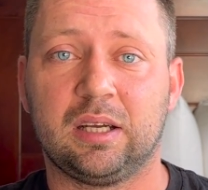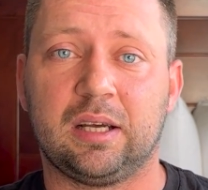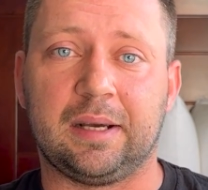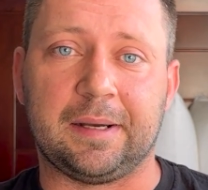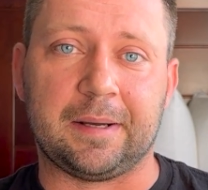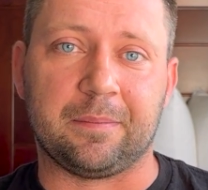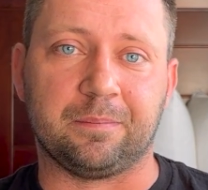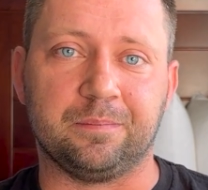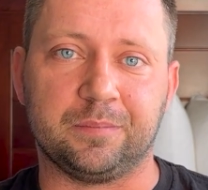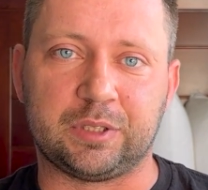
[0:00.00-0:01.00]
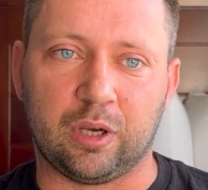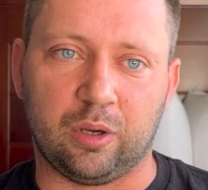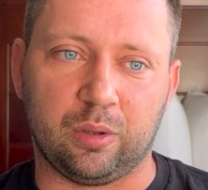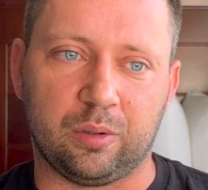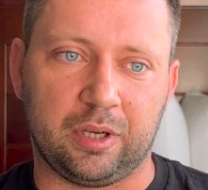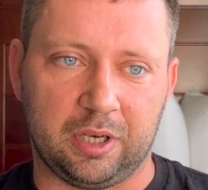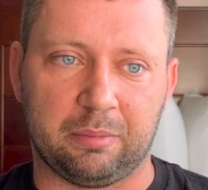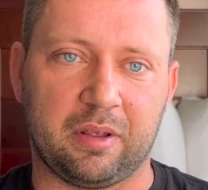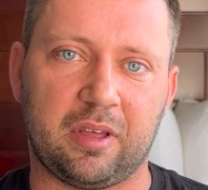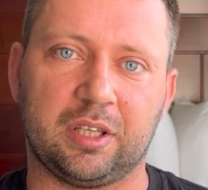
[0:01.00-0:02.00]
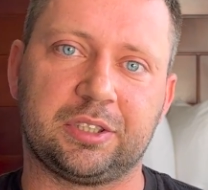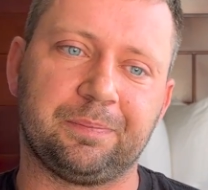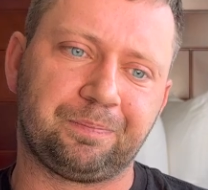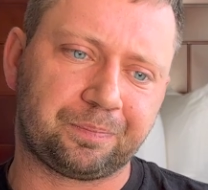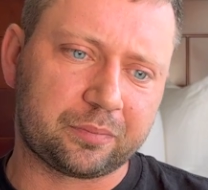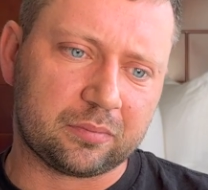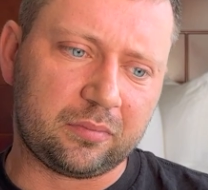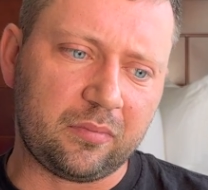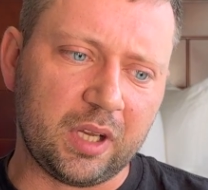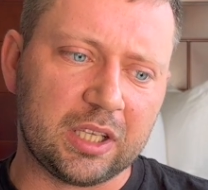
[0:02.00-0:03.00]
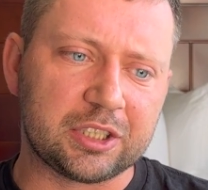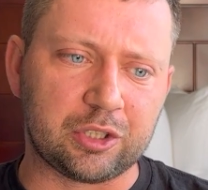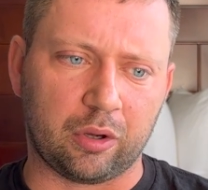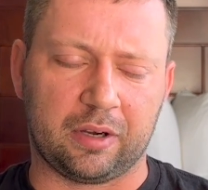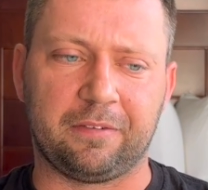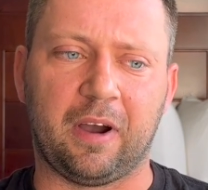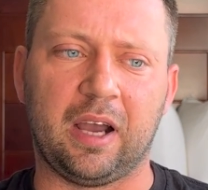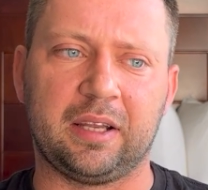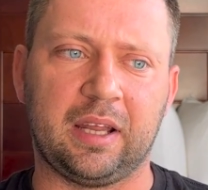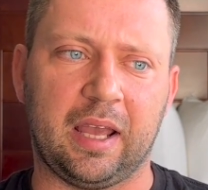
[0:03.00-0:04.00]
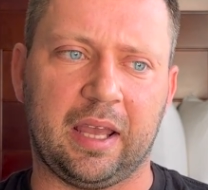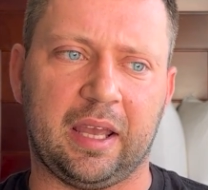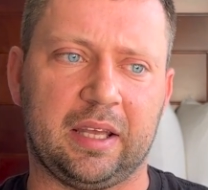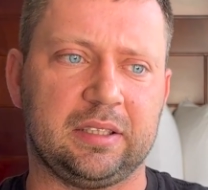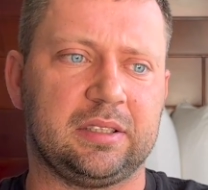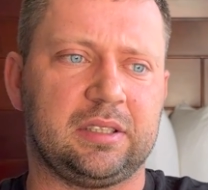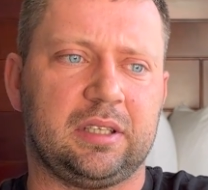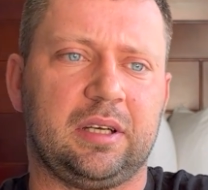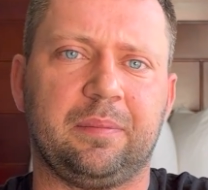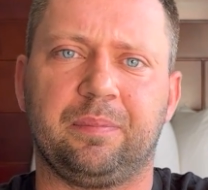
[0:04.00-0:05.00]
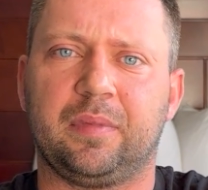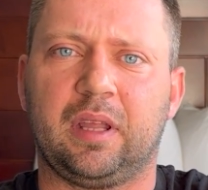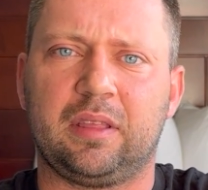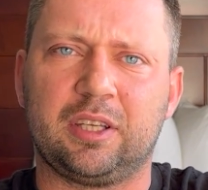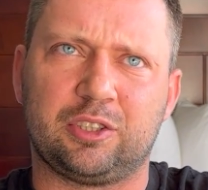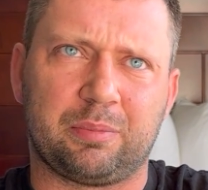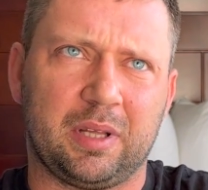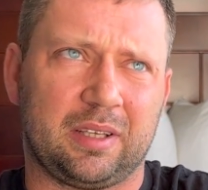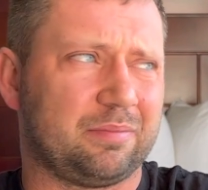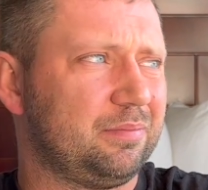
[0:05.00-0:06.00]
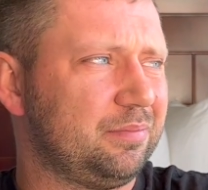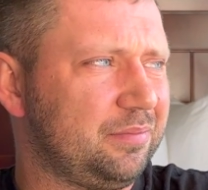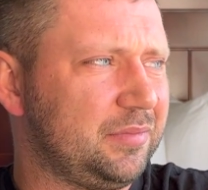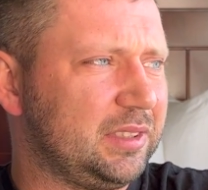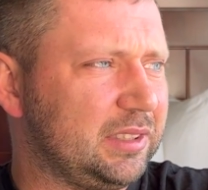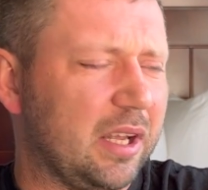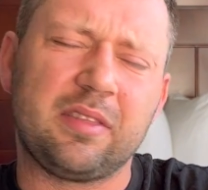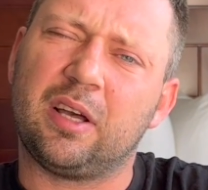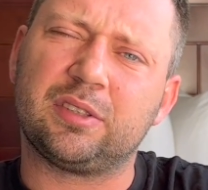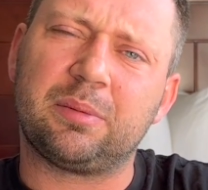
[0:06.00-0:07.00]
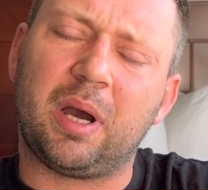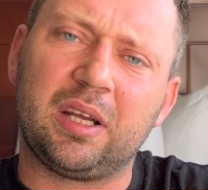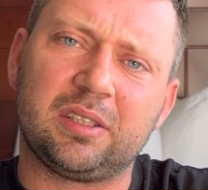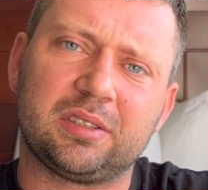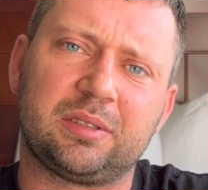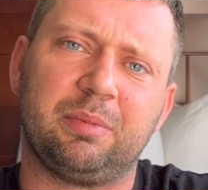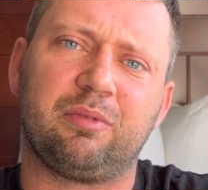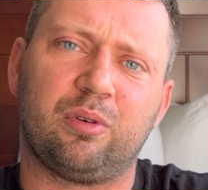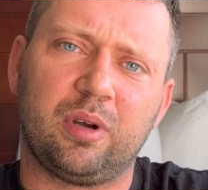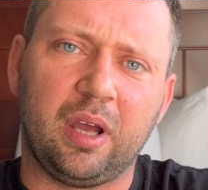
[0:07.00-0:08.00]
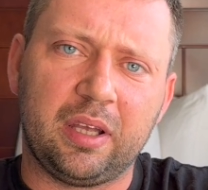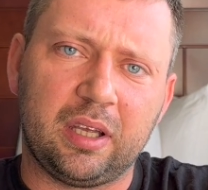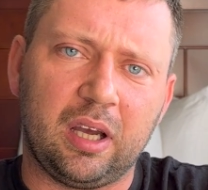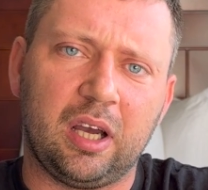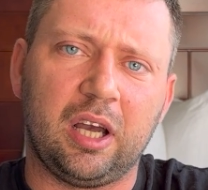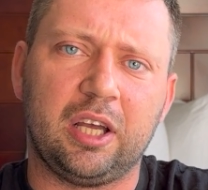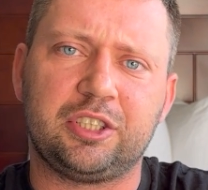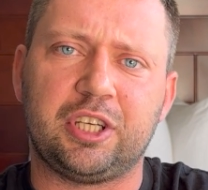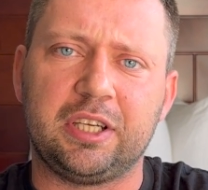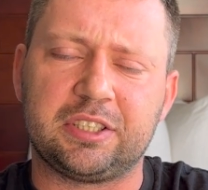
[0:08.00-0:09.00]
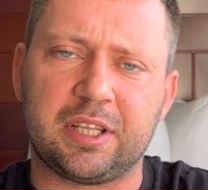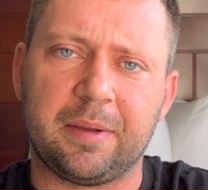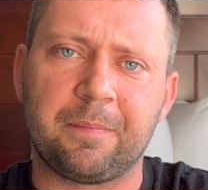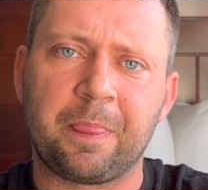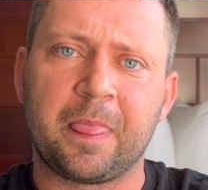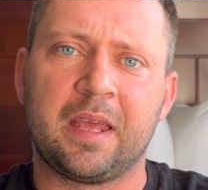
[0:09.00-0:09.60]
So here are my thoughts. Stock are fine, and I think it took me like 10,000 miles before I changed them.